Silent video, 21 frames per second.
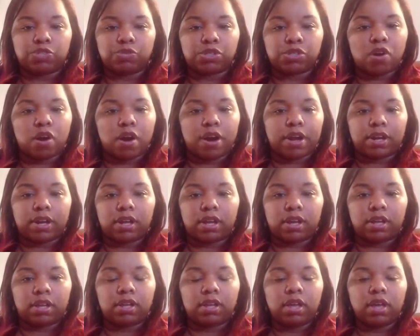you were
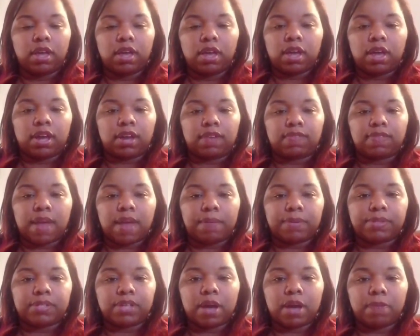targeting? And if that
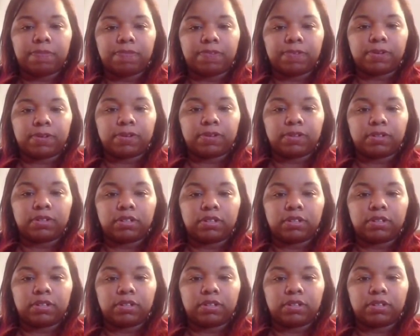was helpful?